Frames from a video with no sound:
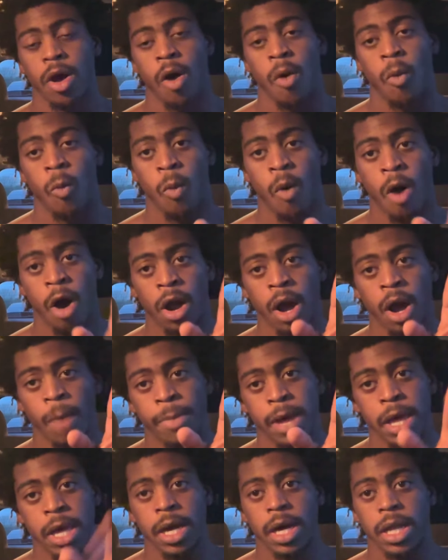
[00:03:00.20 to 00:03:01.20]
walk up
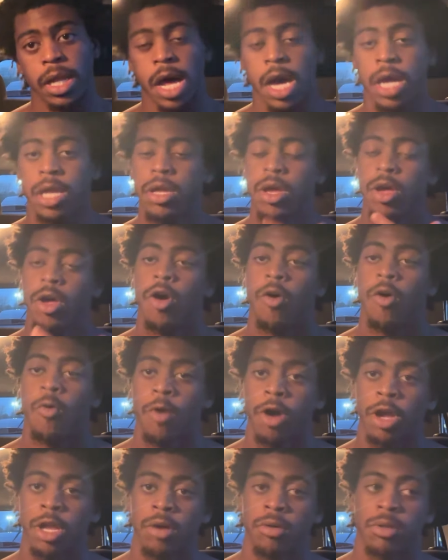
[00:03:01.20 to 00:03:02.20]
an incline,
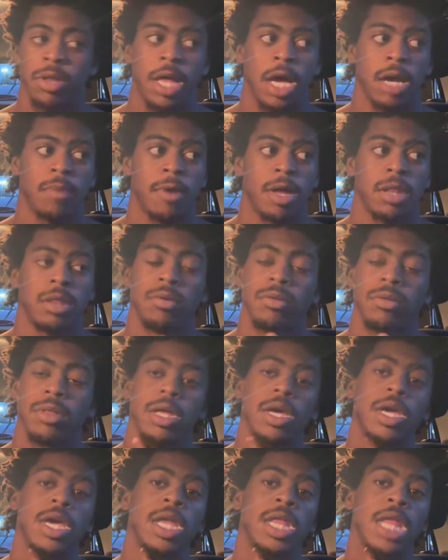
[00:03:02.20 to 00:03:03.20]
work those leg muscles,
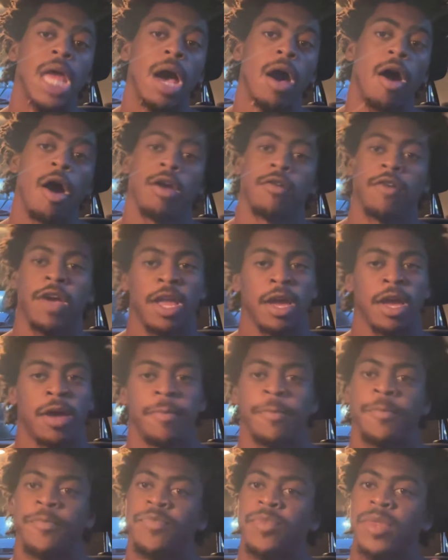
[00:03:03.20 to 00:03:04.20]
get that heart rate up.
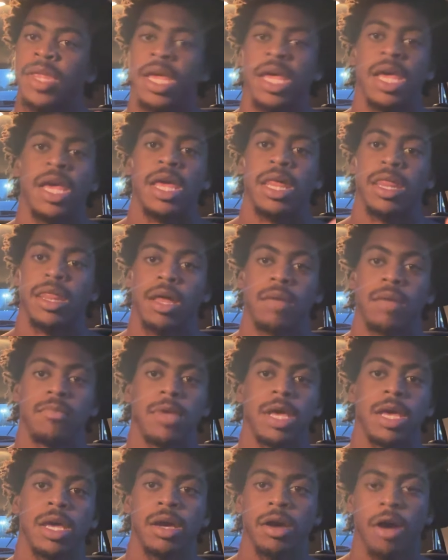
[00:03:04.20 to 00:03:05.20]

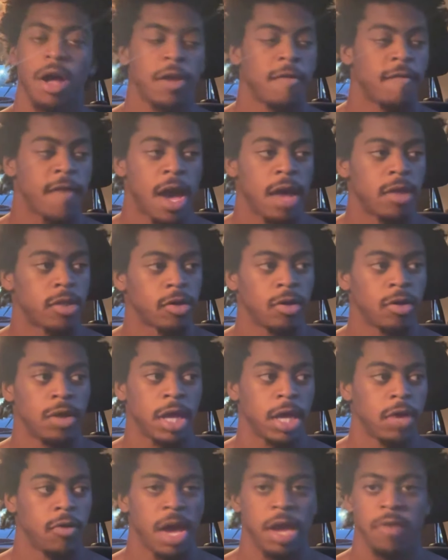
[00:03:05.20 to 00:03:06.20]
Something cardiovascularly,
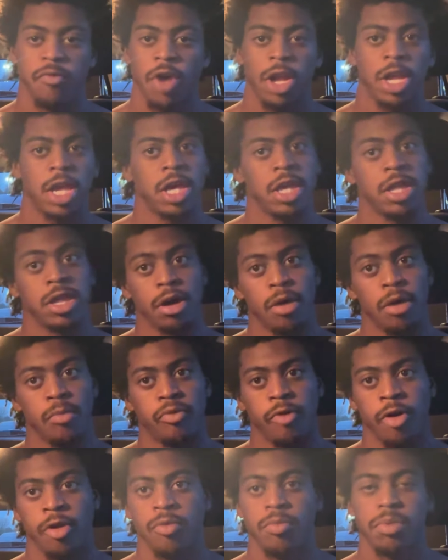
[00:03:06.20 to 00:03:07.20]
you hate running, jump
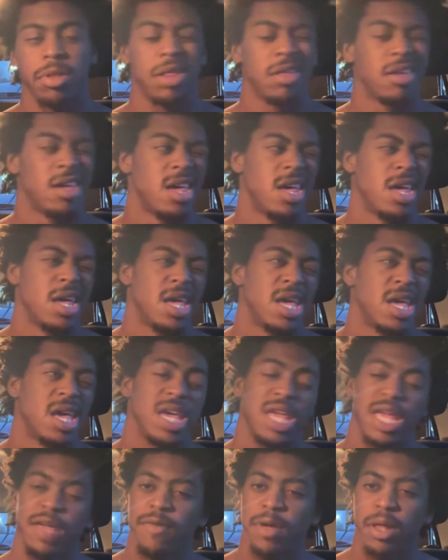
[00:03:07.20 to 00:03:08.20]
ropes,
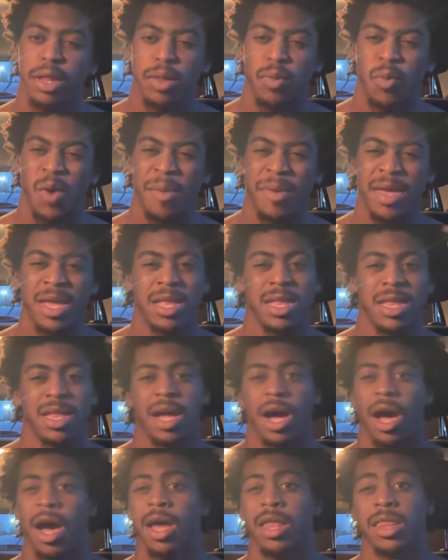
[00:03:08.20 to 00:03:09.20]
even swimming,
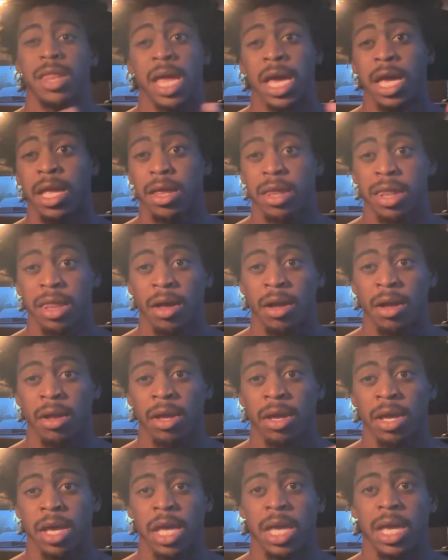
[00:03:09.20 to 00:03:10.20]
uh, staying in the
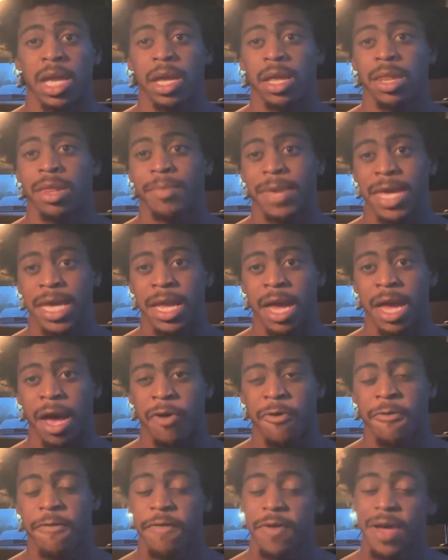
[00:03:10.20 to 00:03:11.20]
sauna and getting some heat
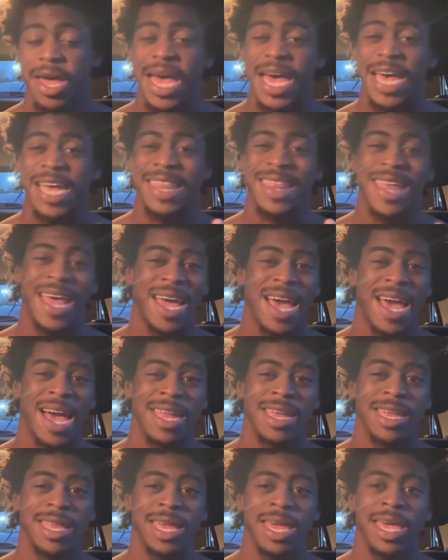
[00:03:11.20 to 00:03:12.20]
health, that kind
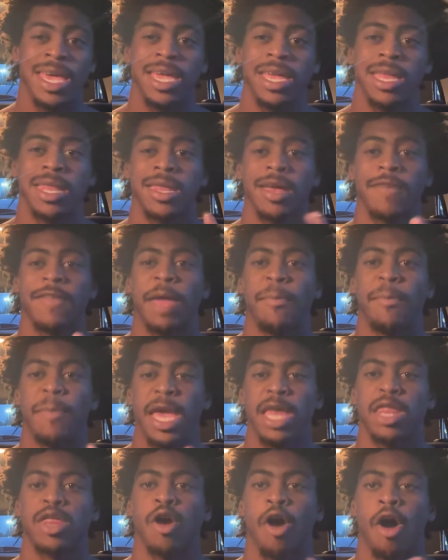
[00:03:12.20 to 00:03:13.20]
of thing, stuff that
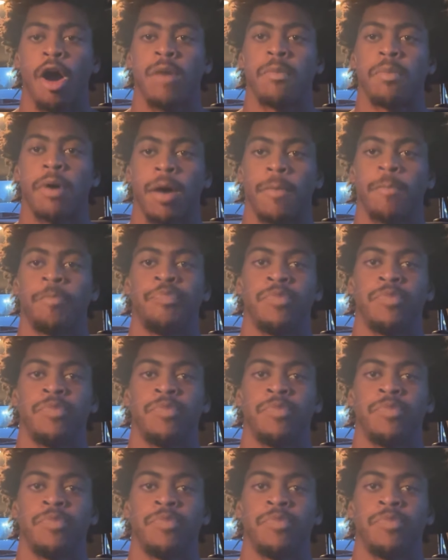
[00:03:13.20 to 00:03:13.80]
makes your heart pump